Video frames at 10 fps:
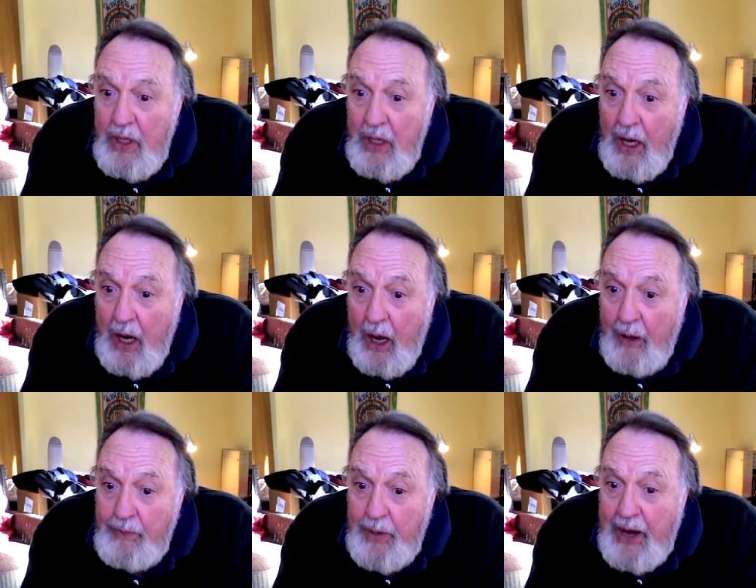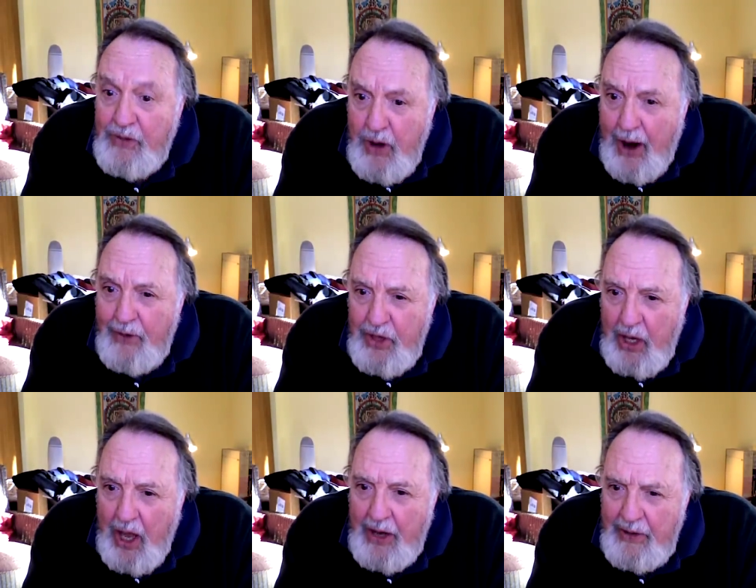Um, but I've traveled a
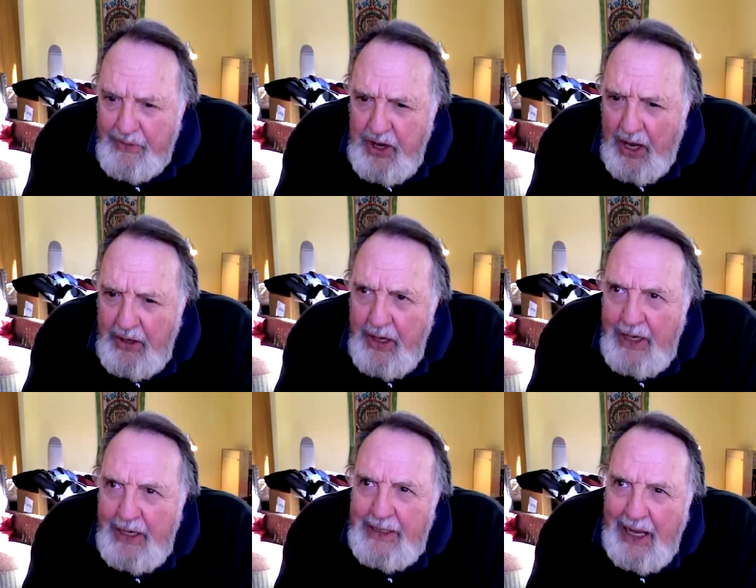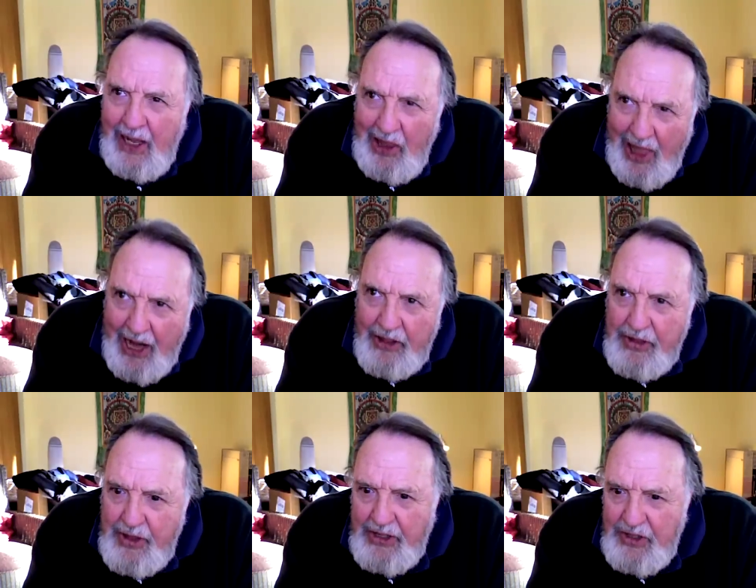lot and I've done a lot of the
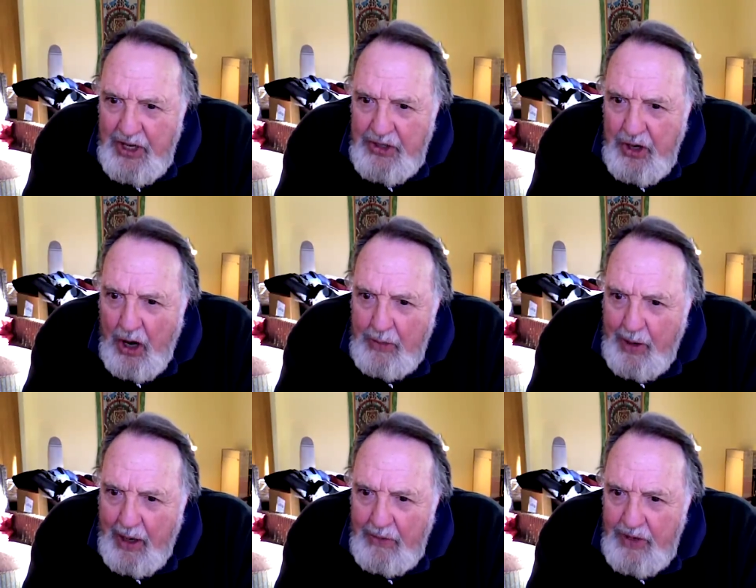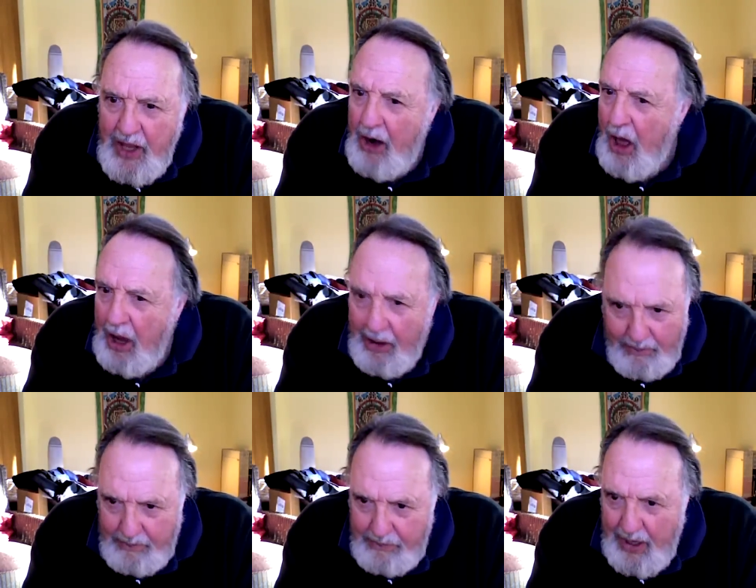things that I talk about. Not all of
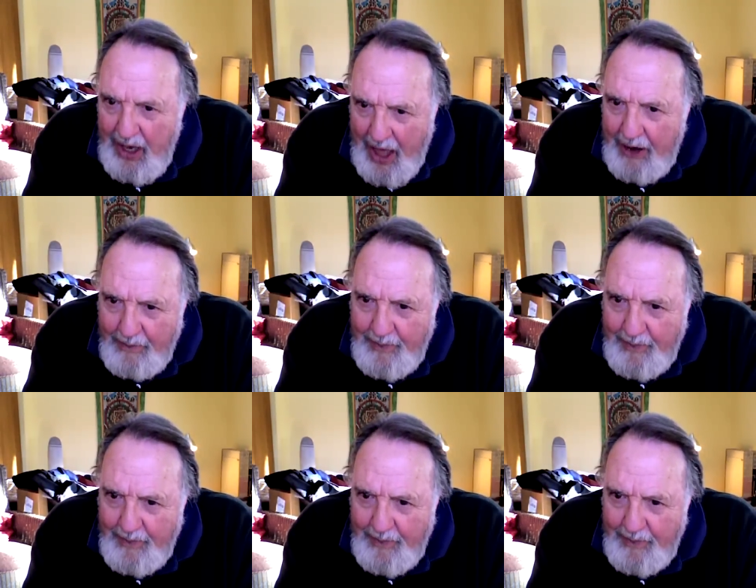them, but a lot of